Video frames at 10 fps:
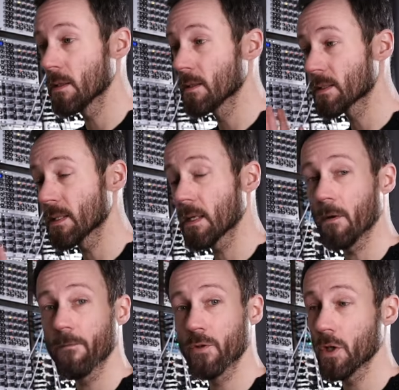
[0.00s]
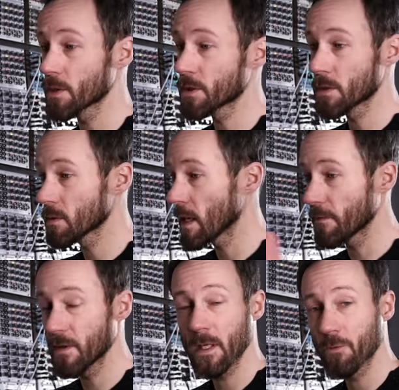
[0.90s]
instead of just
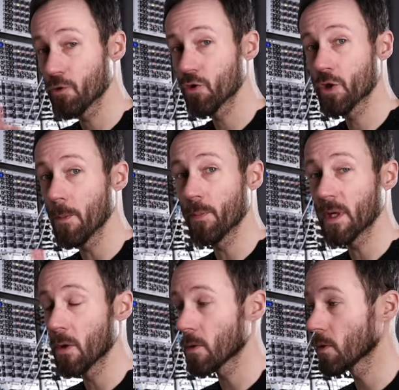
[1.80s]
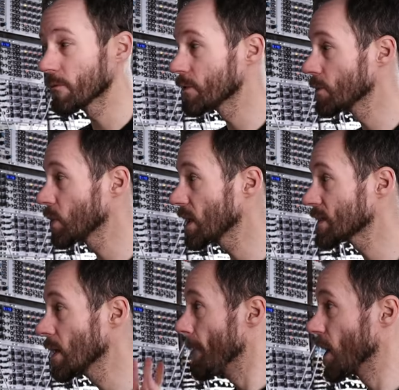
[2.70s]
having it jumping all over the place.